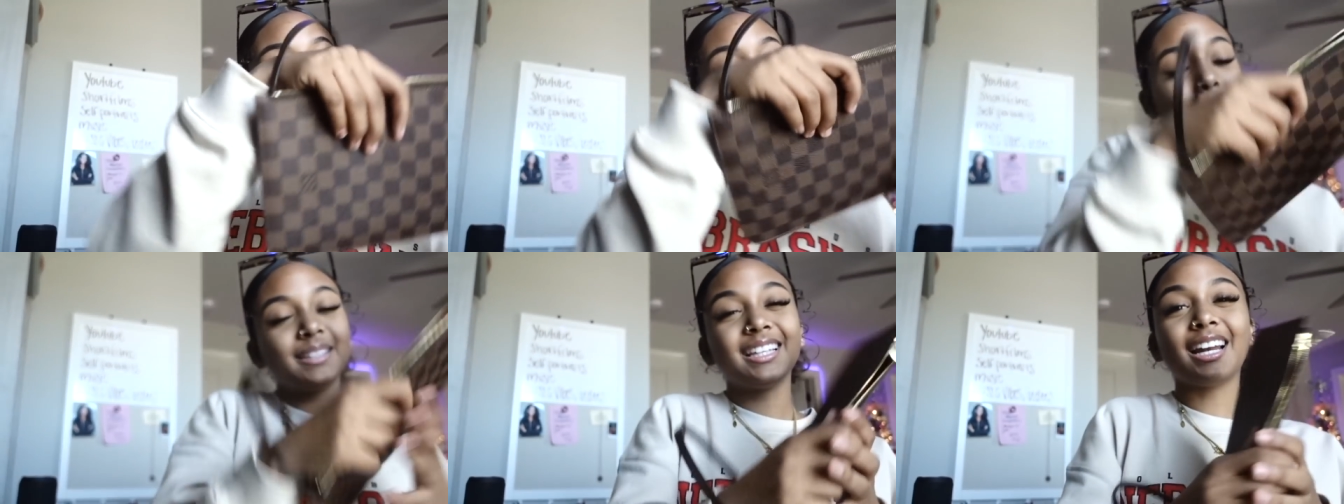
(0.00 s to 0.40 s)

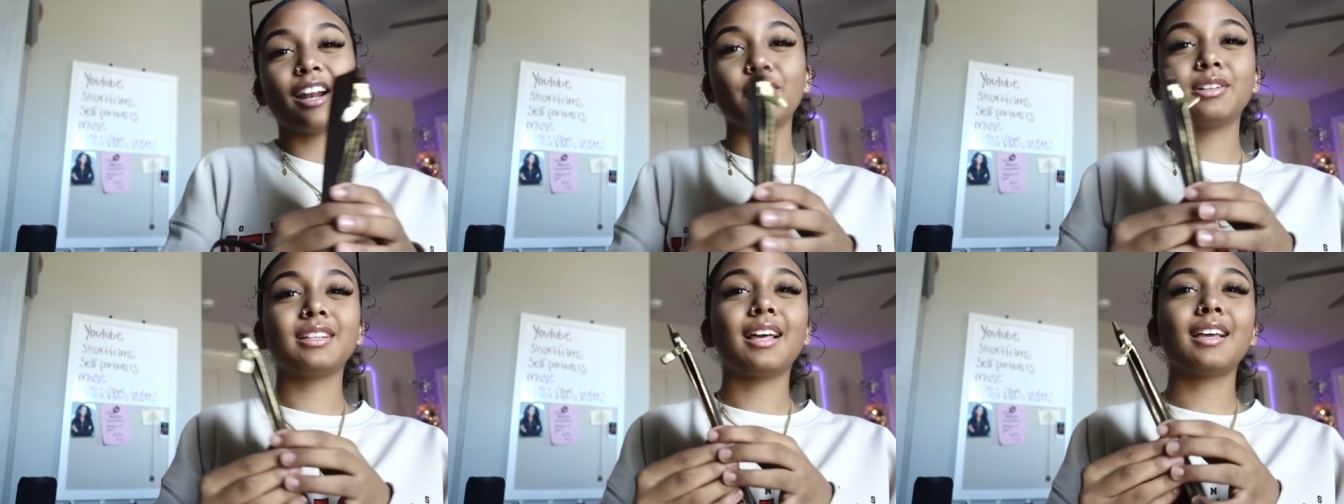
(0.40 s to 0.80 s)
But then I
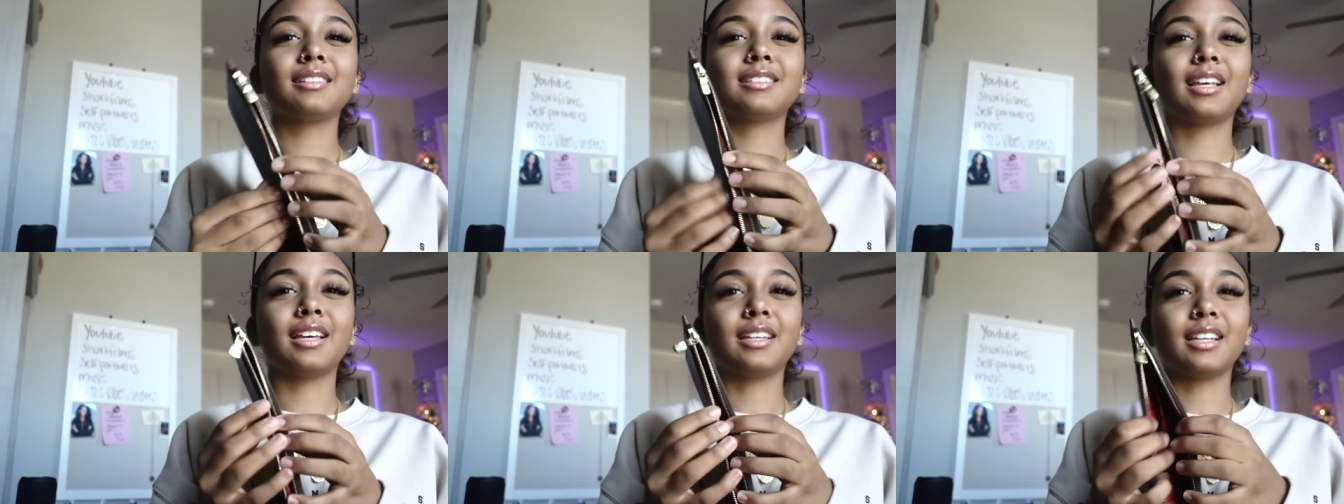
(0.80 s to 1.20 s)
realized,
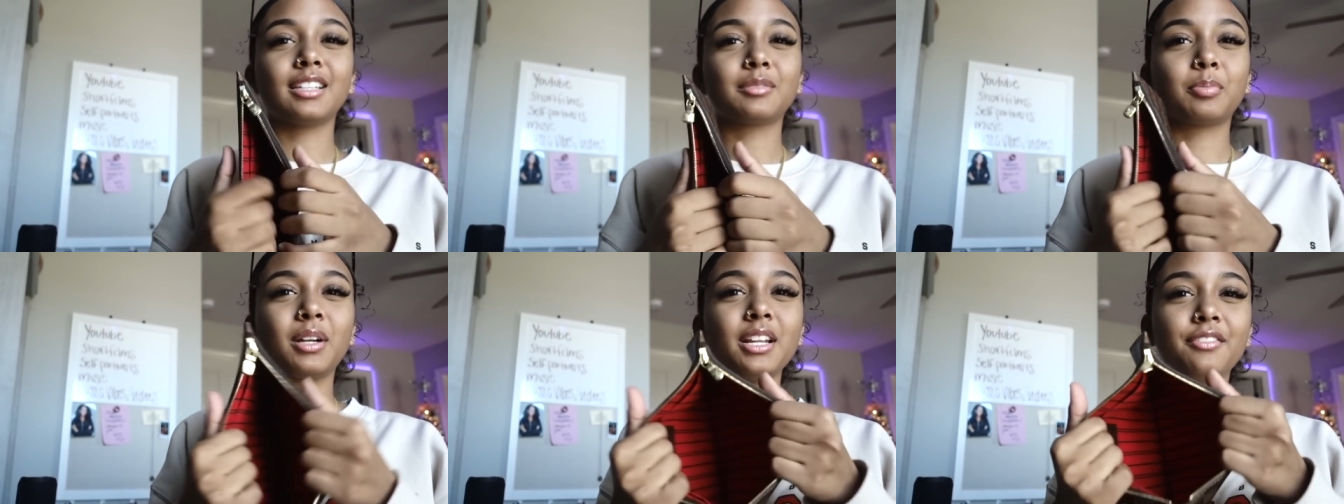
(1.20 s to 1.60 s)
like, it's
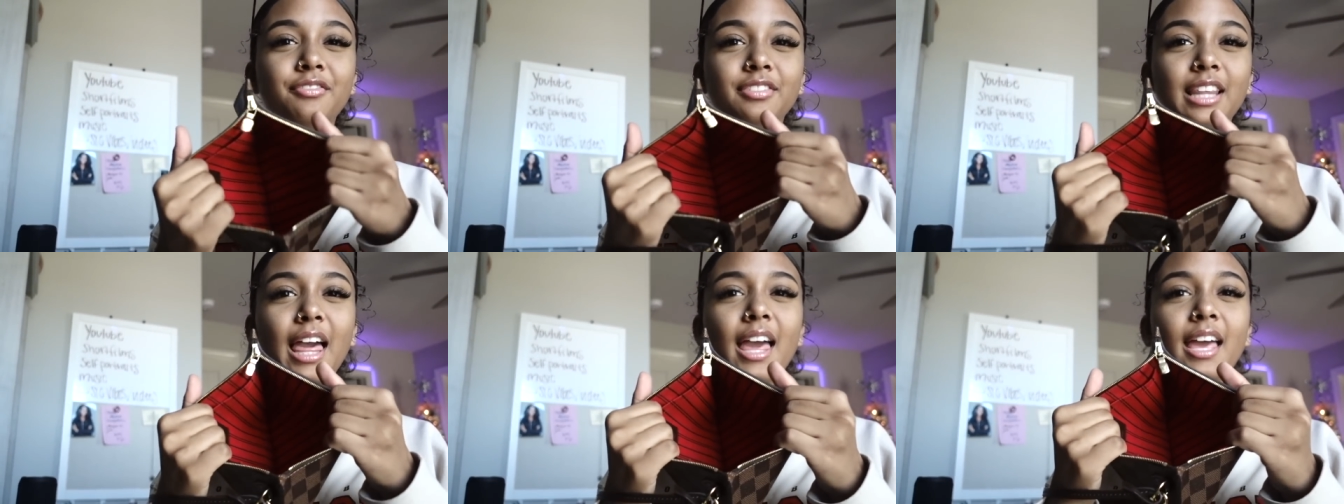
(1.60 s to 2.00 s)
pretty
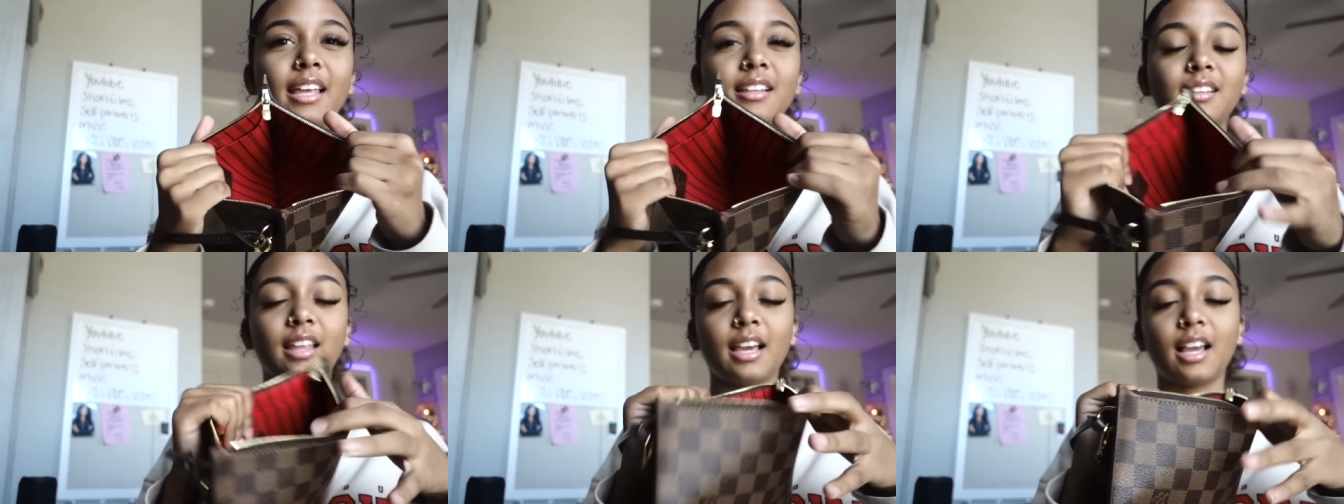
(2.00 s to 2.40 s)
flat.
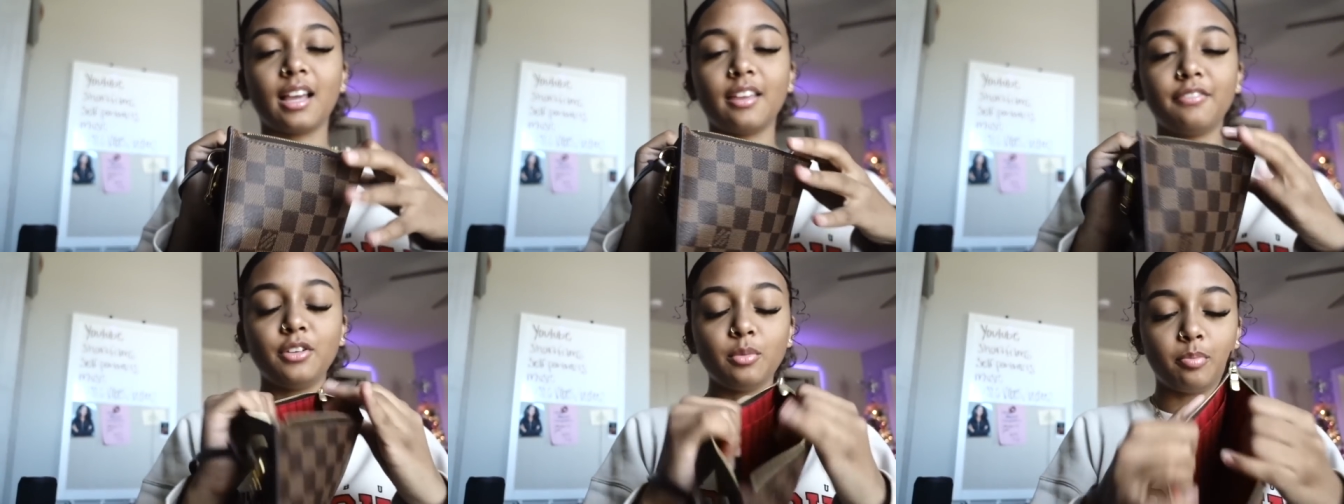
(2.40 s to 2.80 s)
Like,
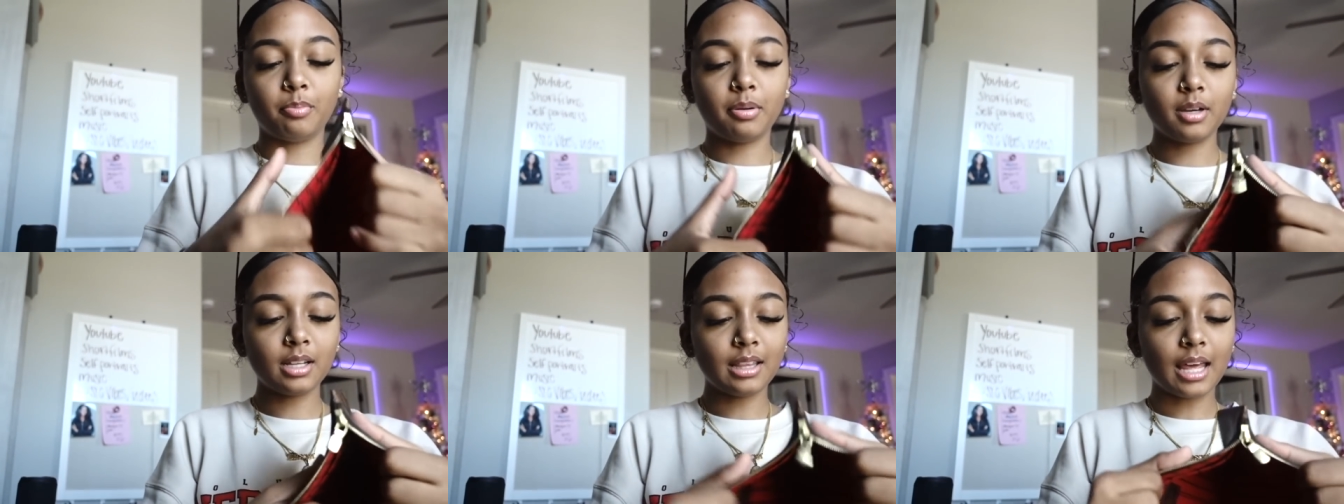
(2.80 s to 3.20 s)
if you
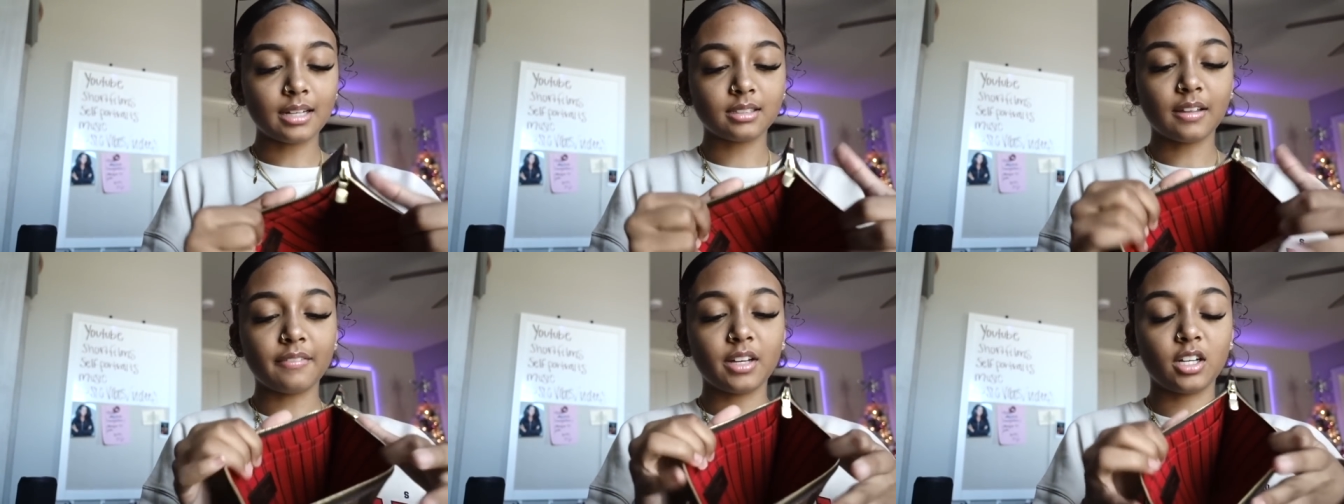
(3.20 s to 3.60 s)
put a lot of
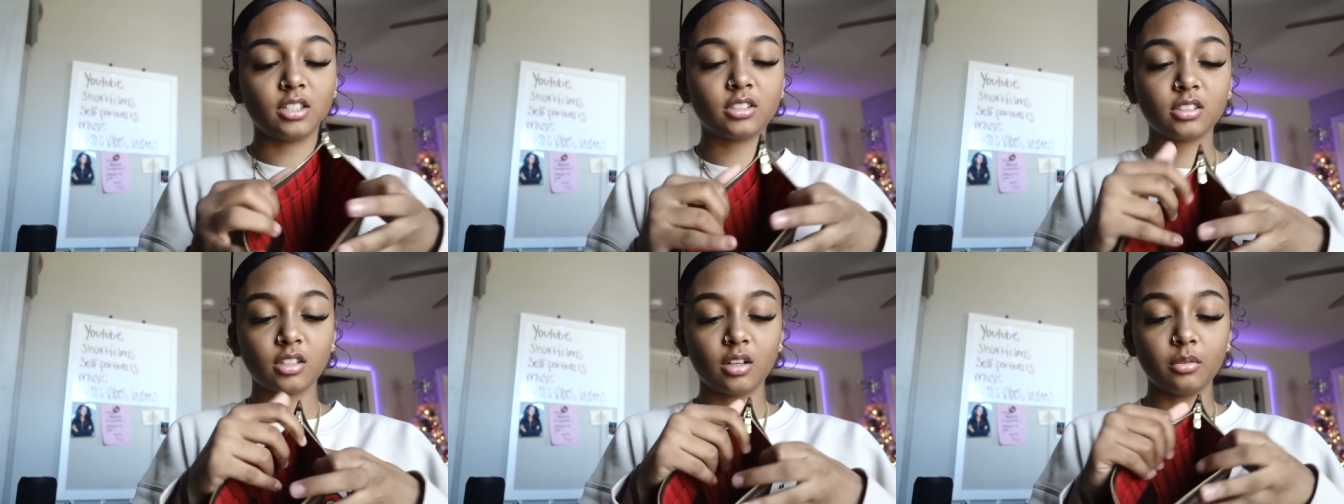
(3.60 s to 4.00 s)
stuff in here, it's
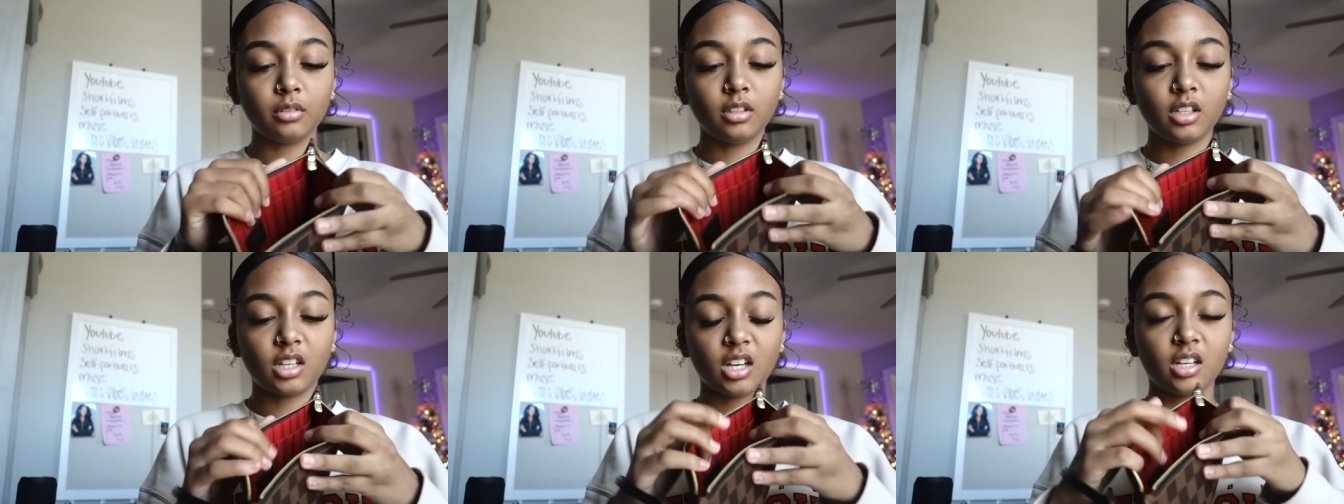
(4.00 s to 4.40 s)
just gonna
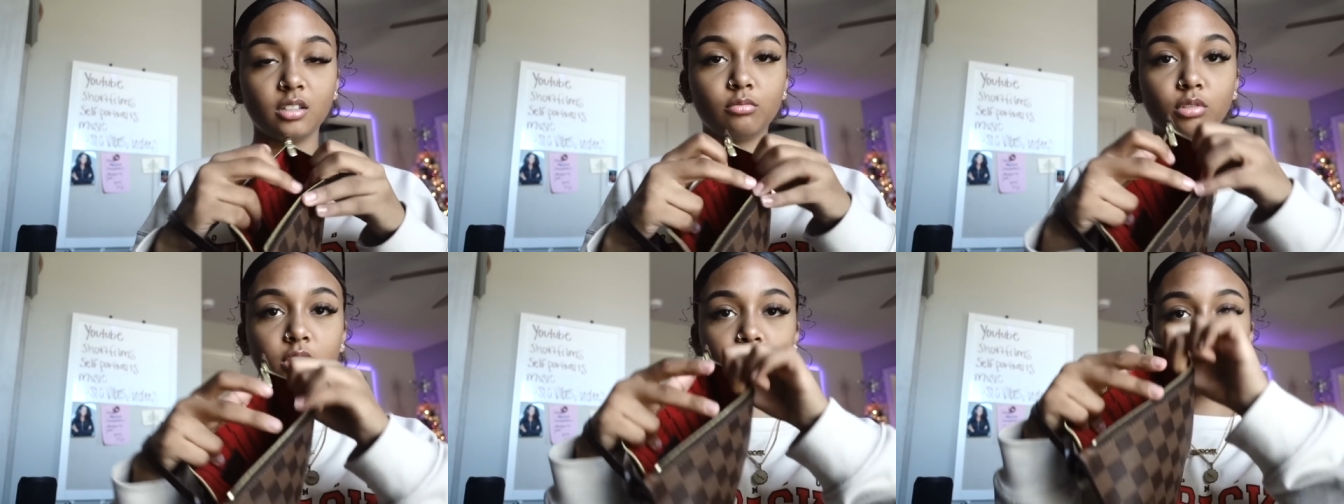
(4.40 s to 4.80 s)
look,
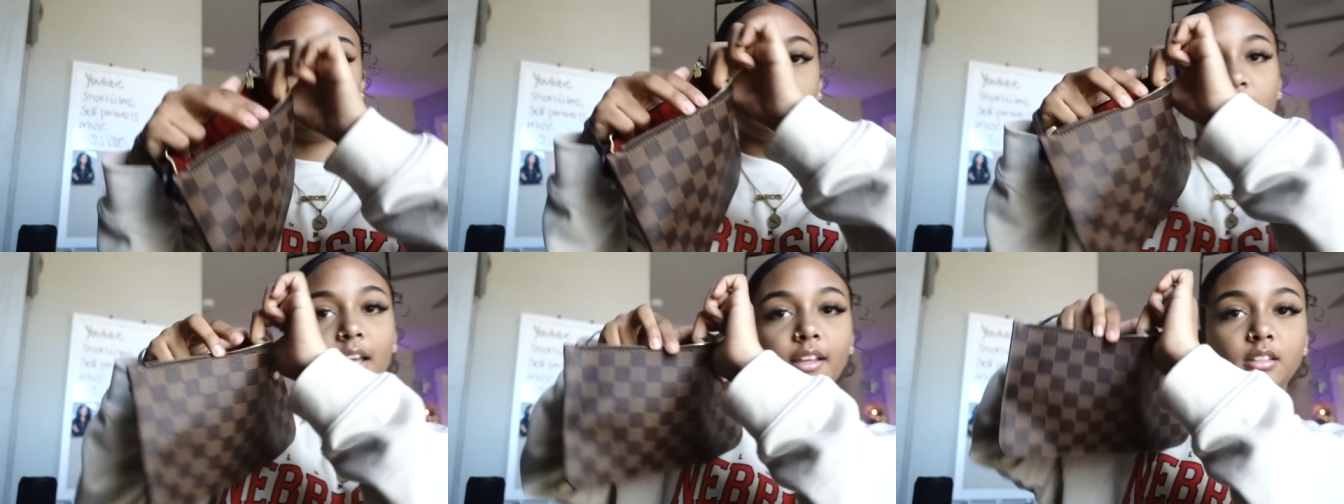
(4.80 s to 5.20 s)

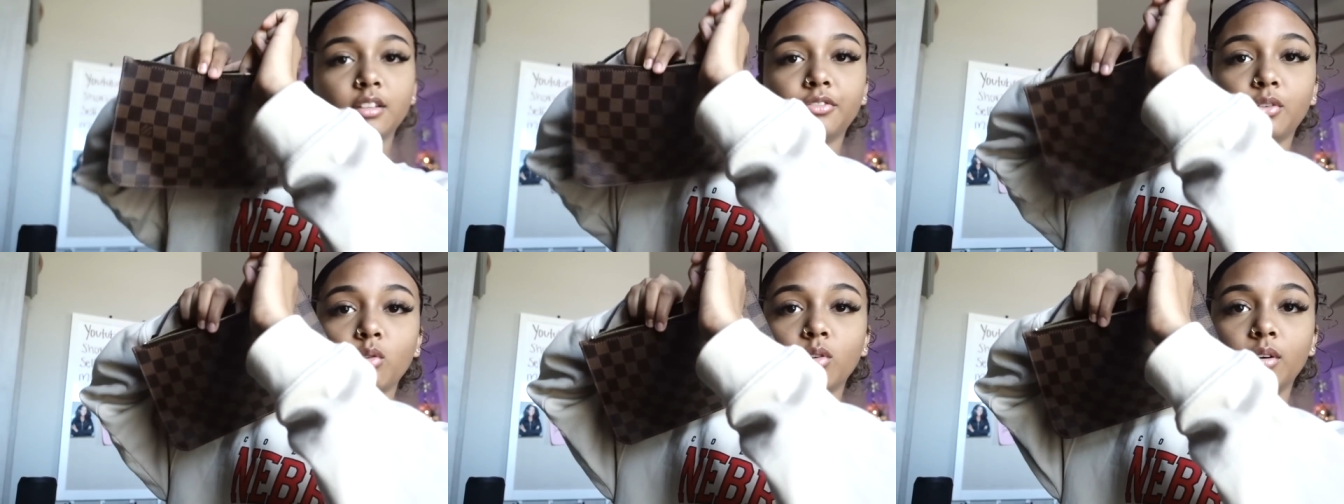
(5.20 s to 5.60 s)
like,
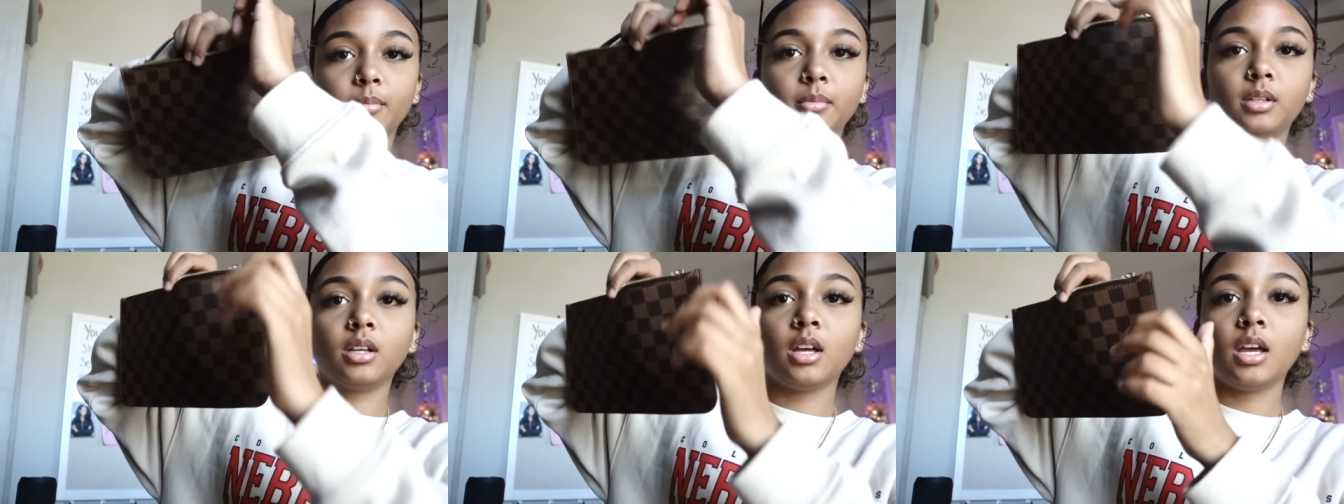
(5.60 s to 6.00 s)
deformed.